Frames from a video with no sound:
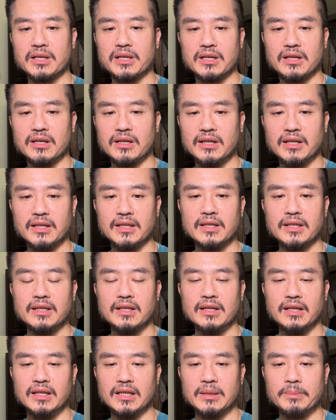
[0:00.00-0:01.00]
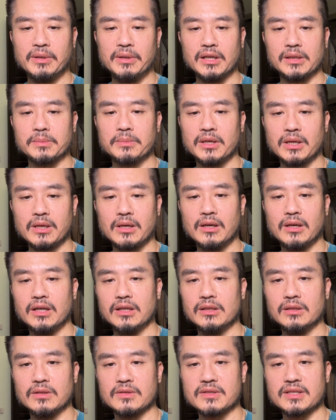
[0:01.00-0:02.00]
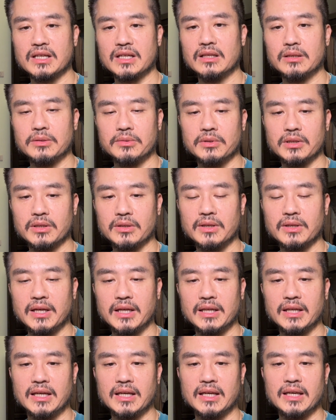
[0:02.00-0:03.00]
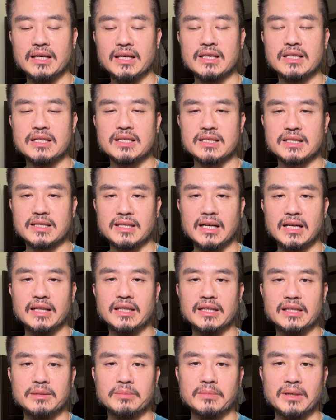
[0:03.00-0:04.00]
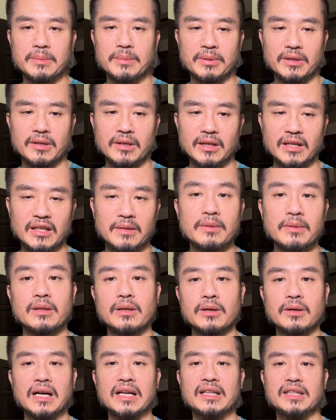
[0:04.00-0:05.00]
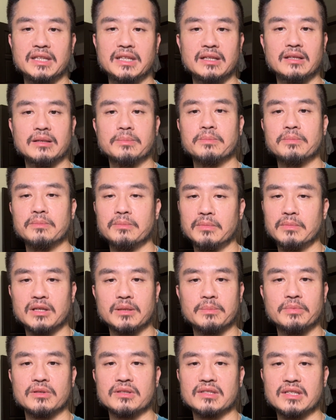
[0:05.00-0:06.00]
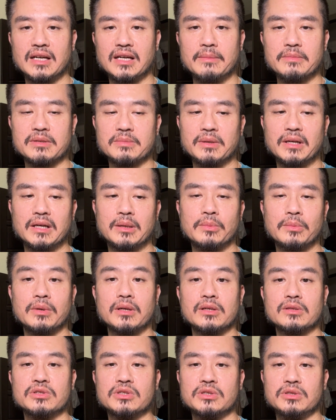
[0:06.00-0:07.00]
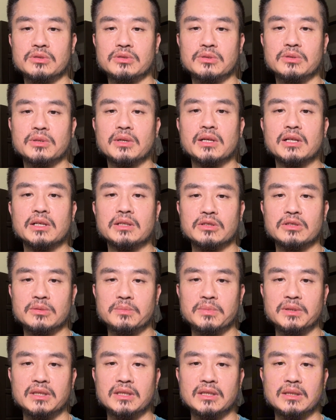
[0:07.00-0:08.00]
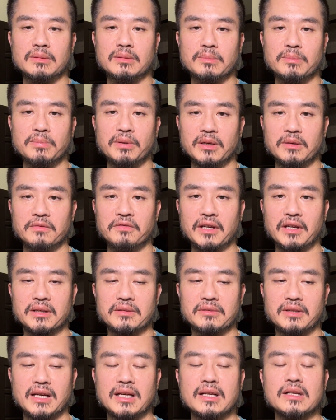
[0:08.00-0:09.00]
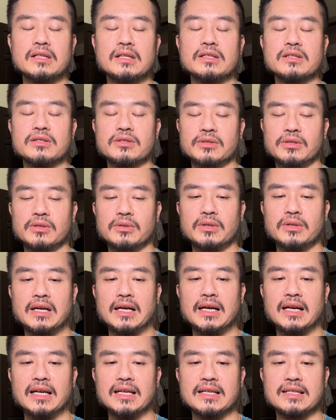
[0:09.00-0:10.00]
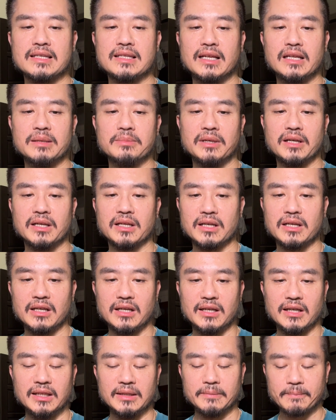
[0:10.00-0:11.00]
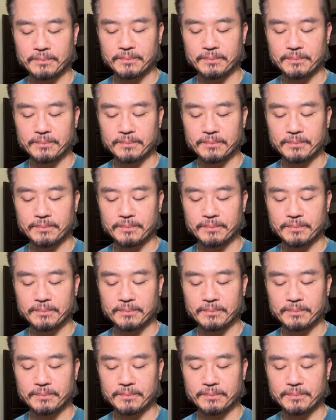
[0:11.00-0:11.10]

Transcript: car and I parked my car alongside the road, and I studied my part, even though I did it multiple times, but I wanted to be perfect, right? So I sat in my car,